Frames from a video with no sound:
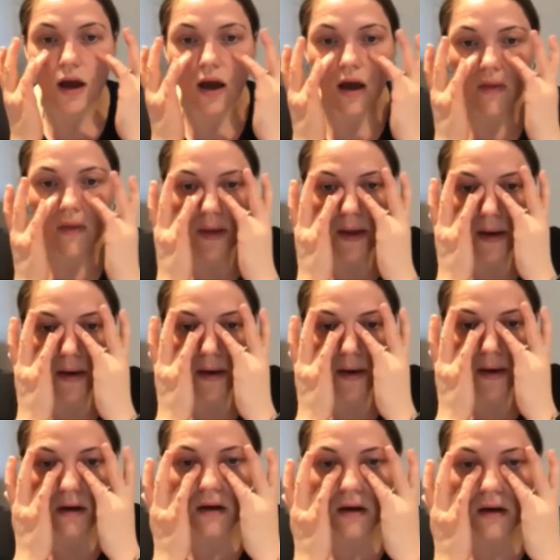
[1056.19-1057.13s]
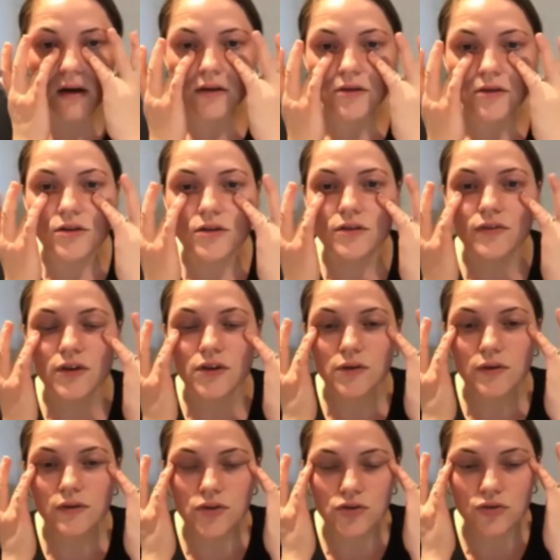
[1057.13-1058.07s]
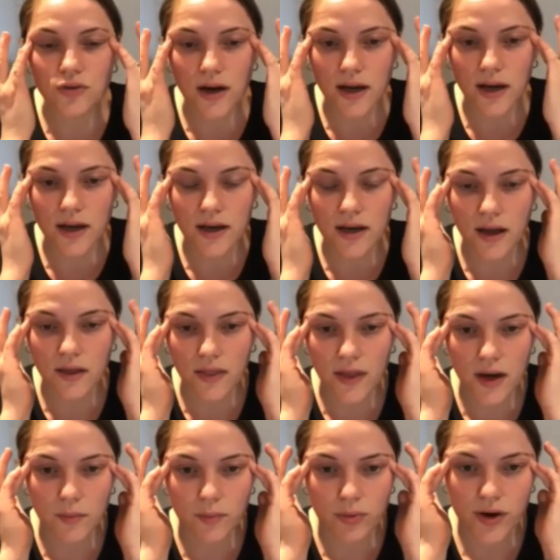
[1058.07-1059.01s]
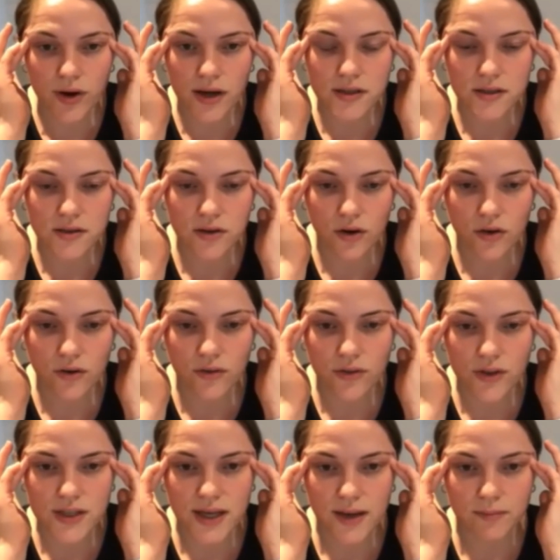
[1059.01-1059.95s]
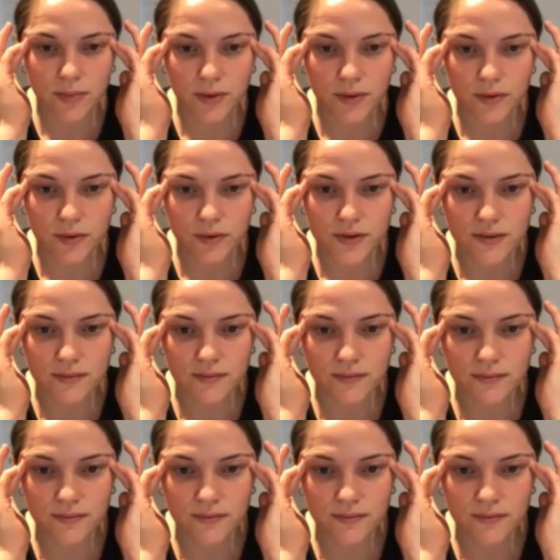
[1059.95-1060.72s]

And then I like to just finish with a drain and then a press on the temples.